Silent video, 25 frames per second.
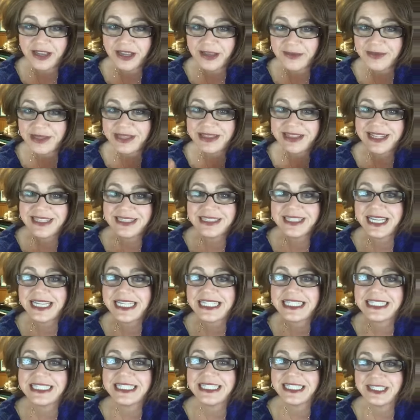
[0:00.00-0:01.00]
I mean, that's like
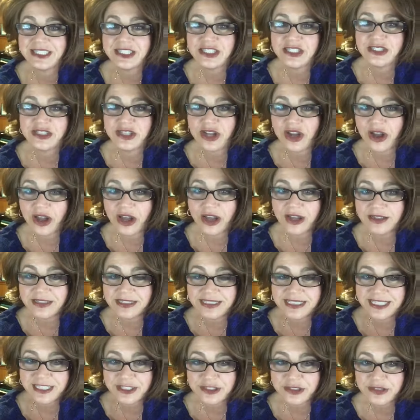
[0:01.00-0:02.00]
6
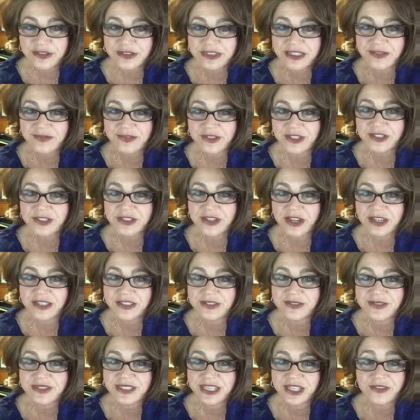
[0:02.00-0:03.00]
or 7 stalks
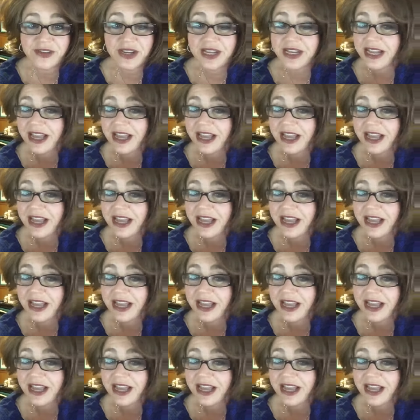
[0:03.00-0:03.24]
of celery.